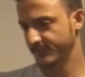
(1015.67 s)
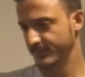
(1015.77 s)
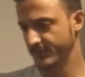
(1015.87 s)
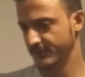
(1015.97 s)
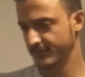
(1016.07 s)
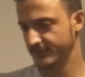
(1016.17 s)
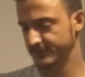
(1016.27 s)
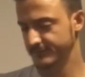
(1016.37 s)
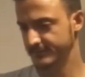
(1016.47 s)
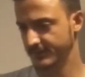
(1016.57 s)

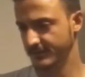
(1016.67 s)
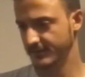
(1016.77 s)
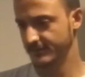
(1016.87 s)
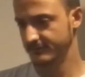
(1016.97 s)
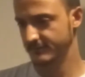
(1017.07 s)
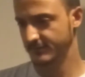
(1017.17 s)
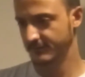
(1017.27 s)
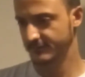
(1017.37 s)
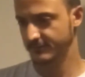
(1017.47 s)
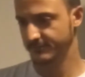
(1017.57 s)
because there is a